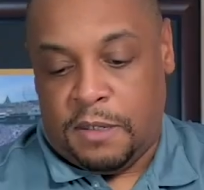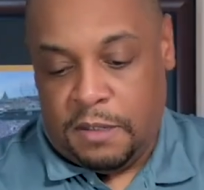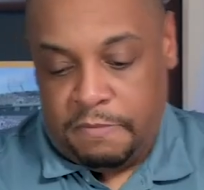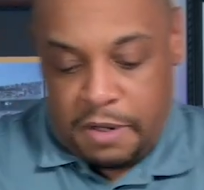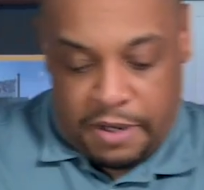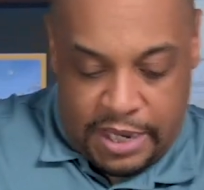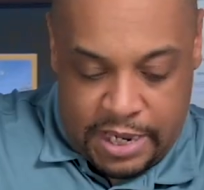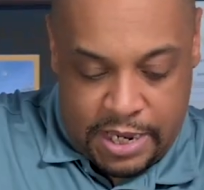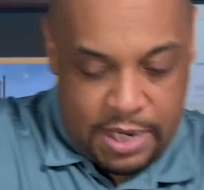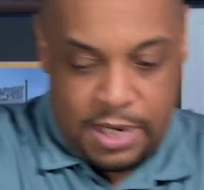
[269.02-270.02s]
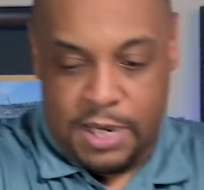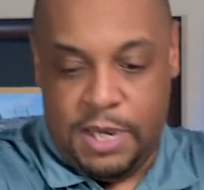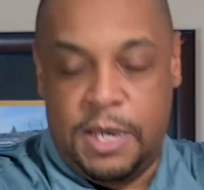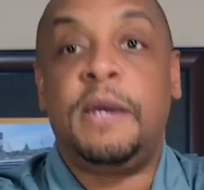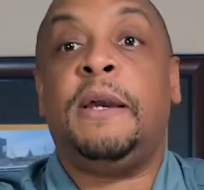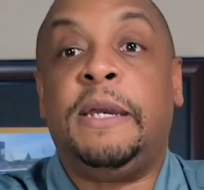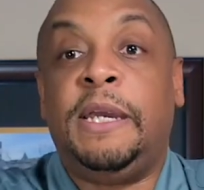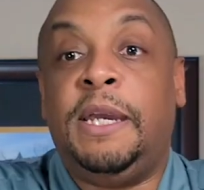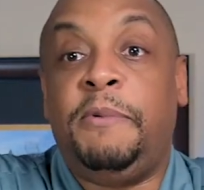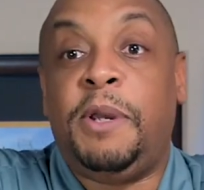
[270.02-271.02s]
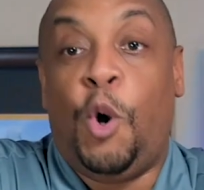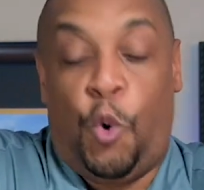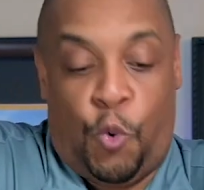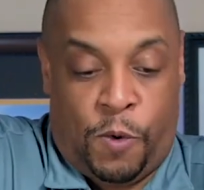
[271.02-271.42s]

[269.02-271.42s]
Oh boy, here we go.